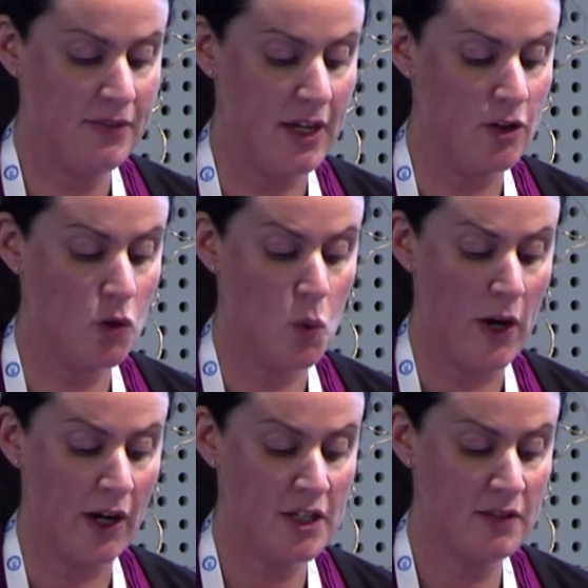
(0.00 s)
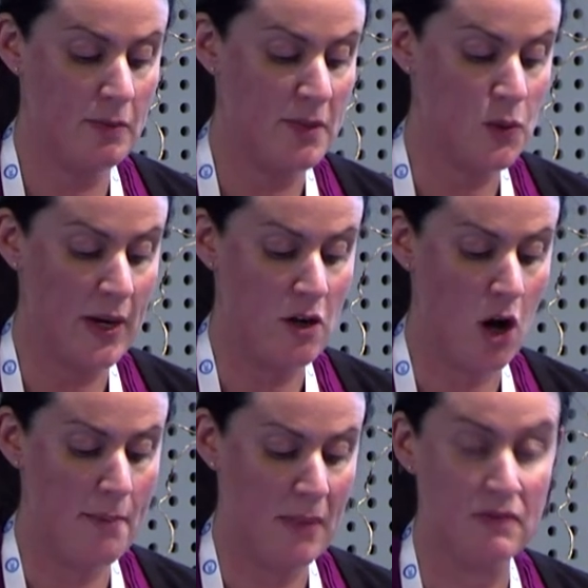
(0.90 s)
that had all worked for between
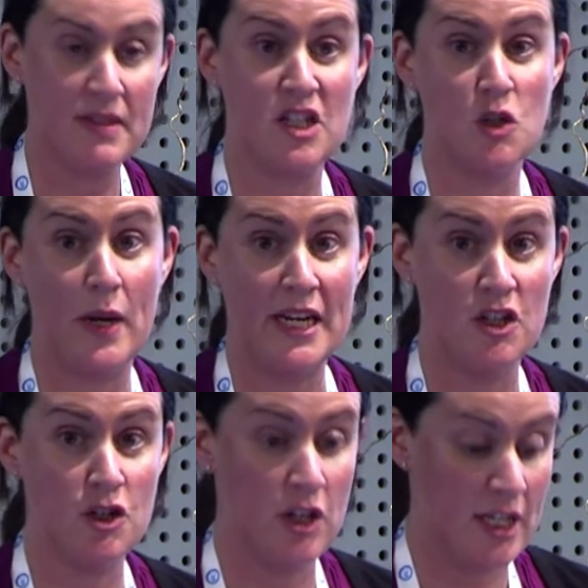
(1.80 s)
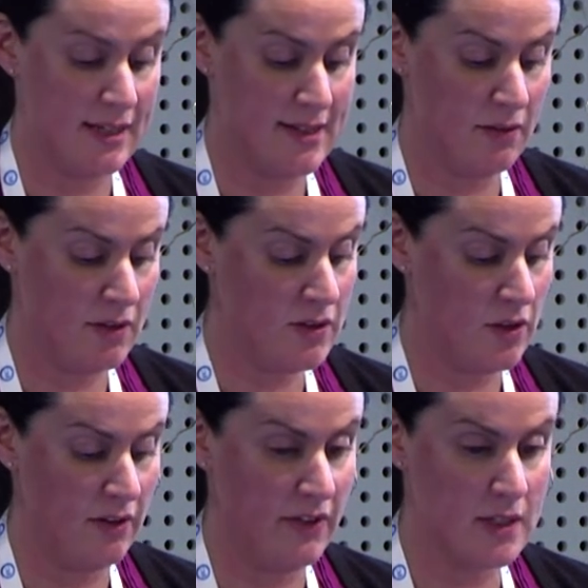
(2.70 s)
9 months and 22 years at the
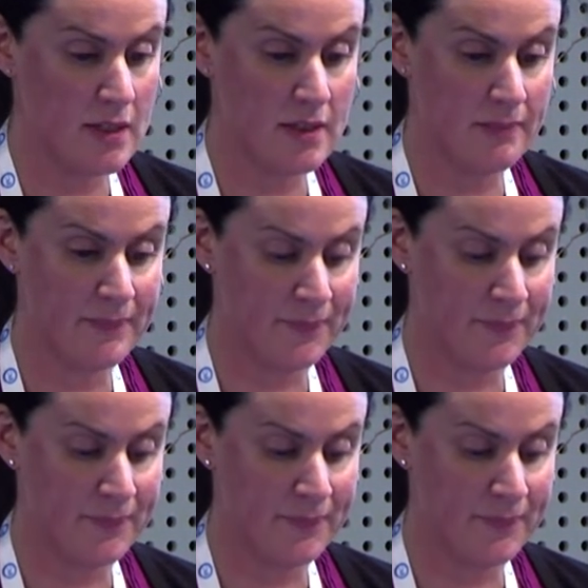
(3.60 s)
service.